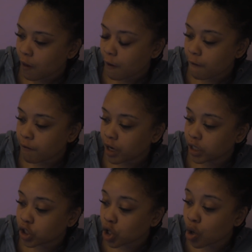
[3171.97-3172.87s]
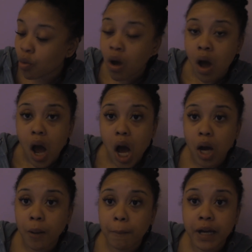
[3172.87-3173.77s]
All right. So,
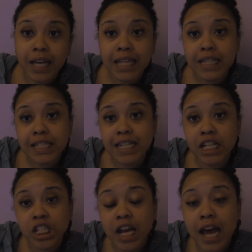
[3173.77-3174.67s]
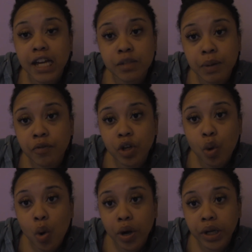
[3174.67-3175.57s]
again, this session has been
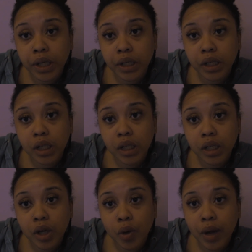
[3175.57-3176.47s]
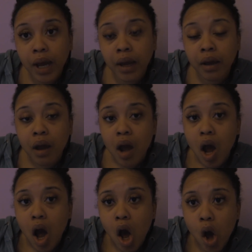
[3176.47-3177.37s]
recorded. Okay.
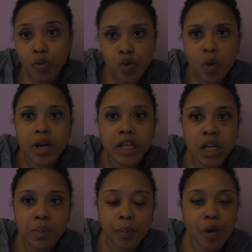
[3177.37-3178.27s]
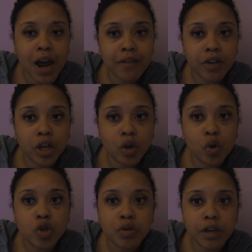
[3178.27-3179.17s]
You want to keep it private,
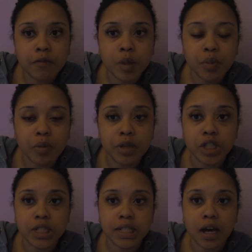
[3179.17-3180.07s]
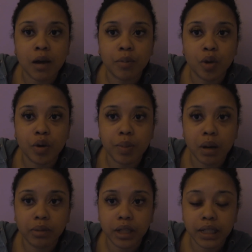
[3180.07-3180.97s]
or you give me permission to upload it
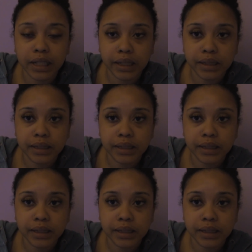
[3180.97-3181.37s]
publicly?